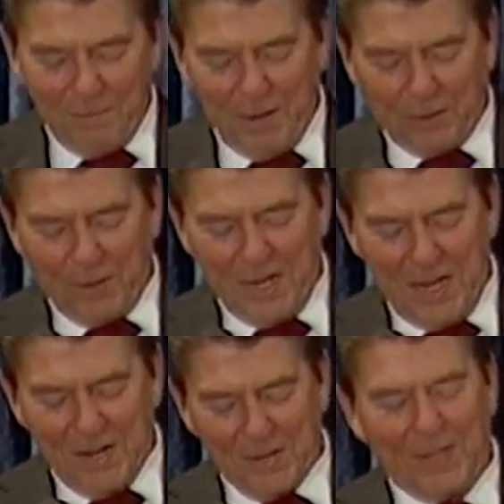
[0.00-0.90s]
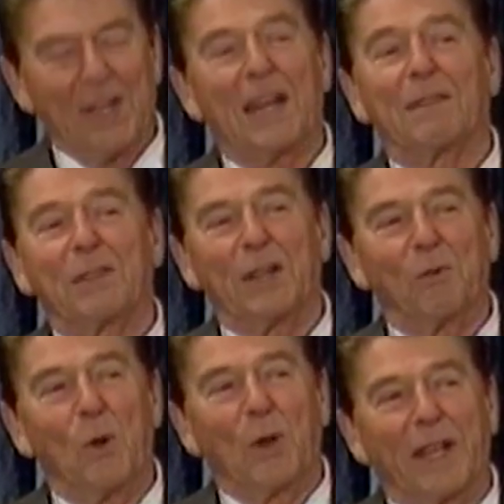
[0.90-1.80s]
victory here that got
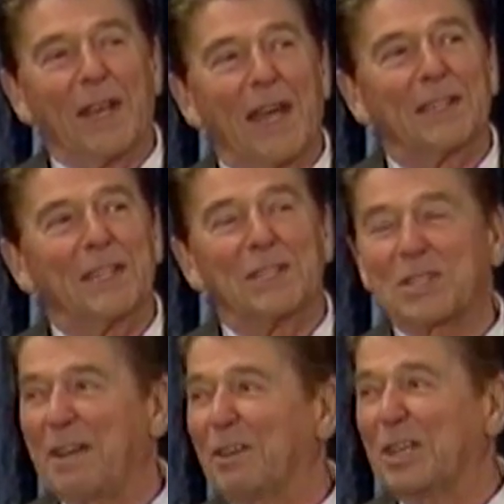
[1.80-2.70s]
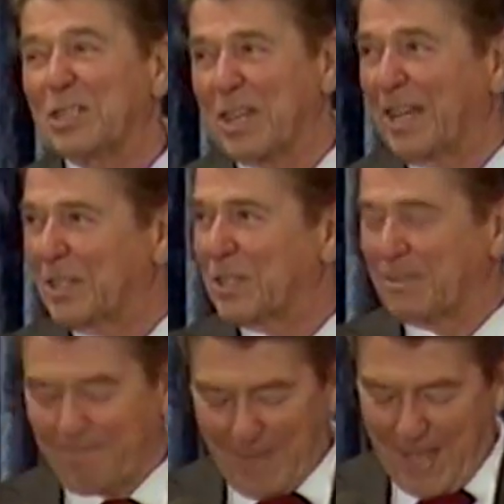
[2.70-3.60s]
everything rolling in nineteen
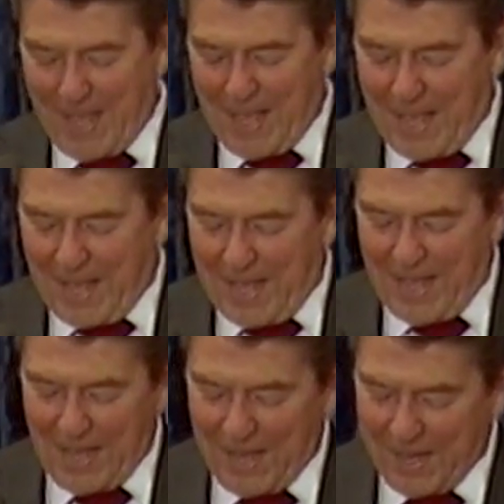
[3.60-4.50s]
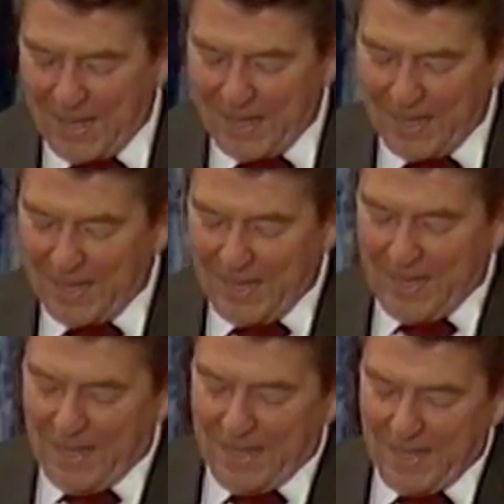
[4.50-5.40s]
seventy-six.
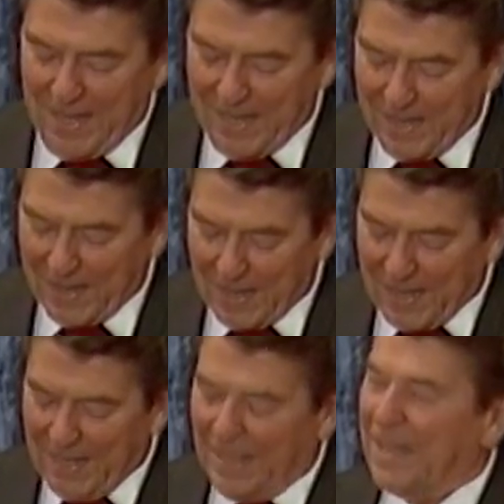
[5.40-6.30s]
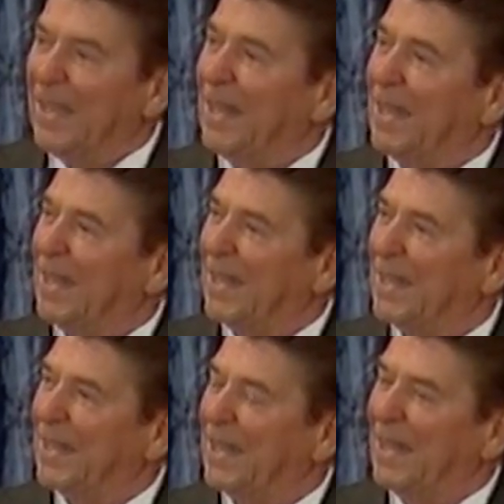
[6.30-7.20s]

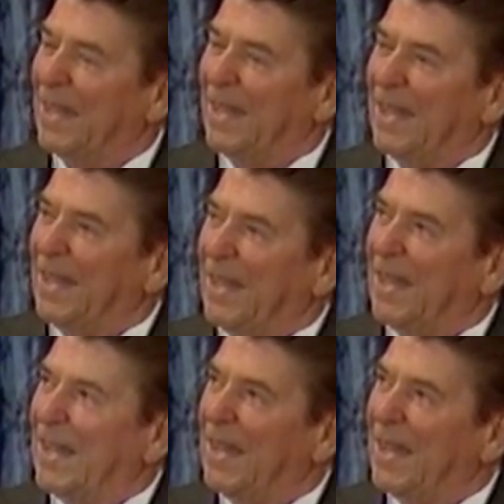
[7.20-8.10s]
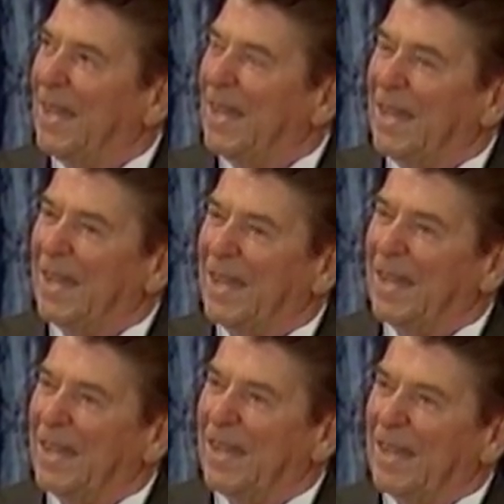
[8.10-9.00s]

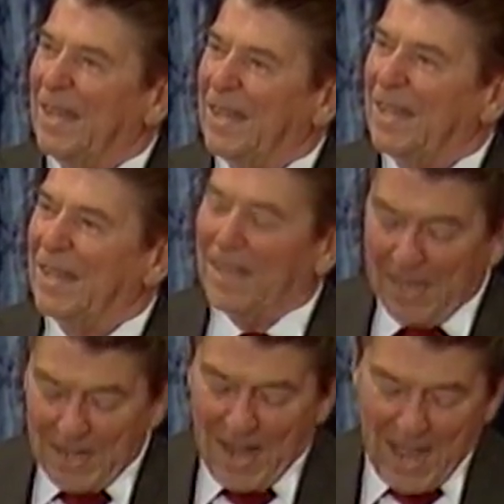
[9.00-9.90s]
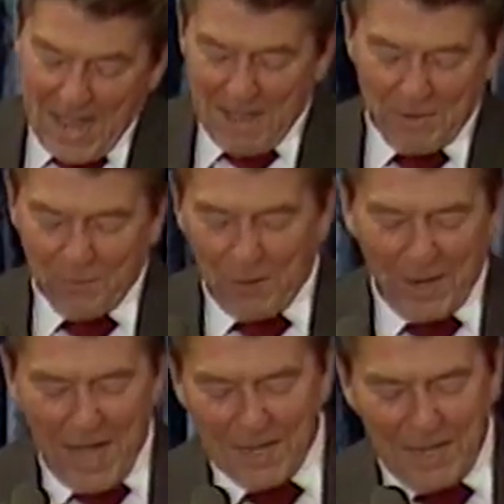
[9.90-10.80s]
And I haven't
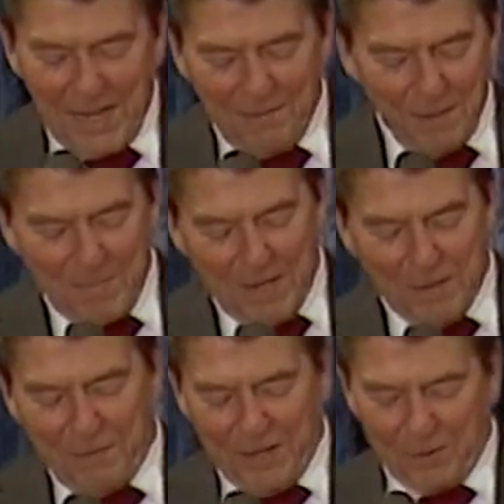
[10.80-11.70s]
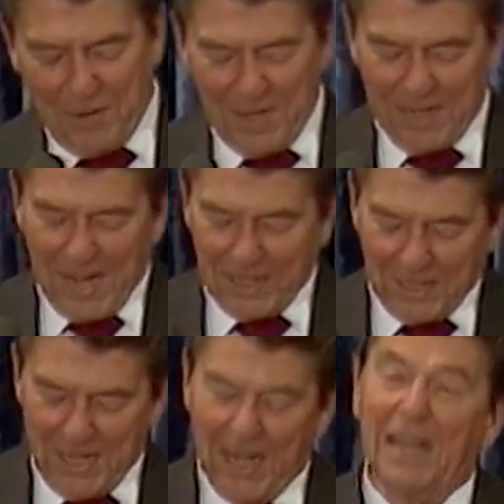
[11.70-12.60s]
forgotten an even bigger victory in
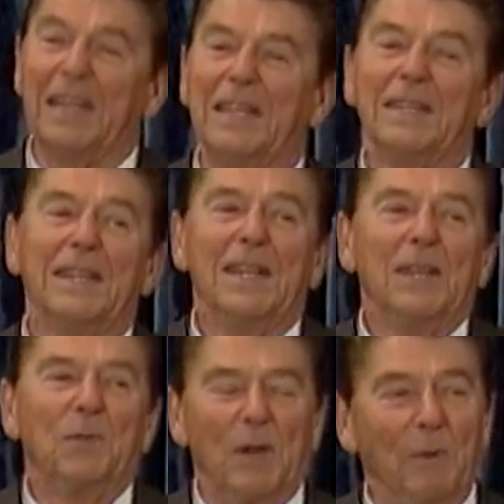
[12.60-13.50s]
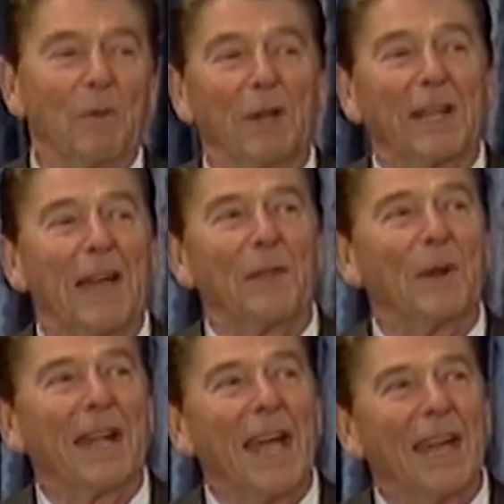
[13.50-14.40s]
nineteen eighty when we were
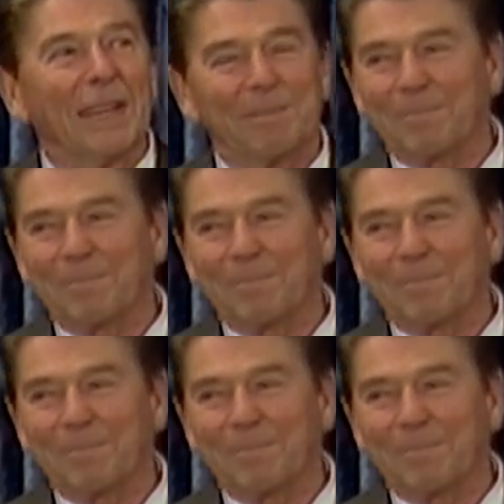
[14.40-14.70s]
together again.